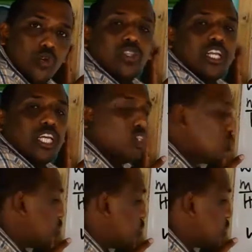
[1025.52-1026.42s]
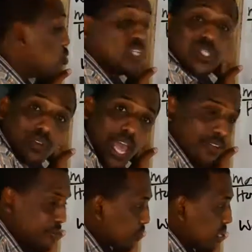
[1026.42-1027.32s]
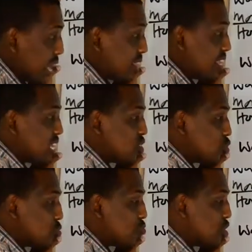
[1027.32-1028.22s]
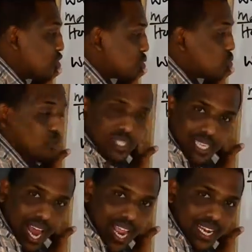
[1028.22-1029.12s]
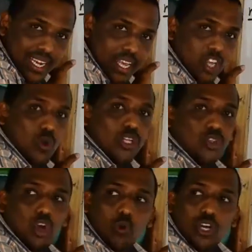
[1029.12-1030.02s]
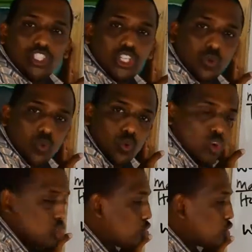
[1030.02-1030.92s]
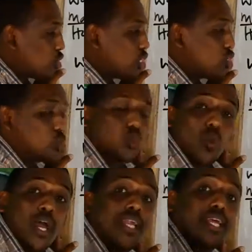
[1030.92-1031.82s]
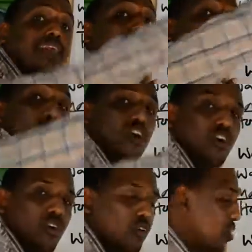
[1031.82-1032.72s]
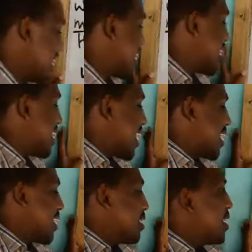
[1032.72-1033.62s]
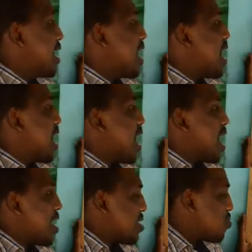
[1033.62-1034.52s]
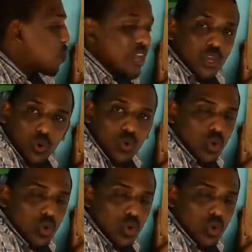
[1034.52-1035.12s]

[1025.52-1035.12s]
the ratio of Waweru is 5, and the ratio of Wanjiku is 9. You are told Wanjiku got shillings 200 more than Waweru.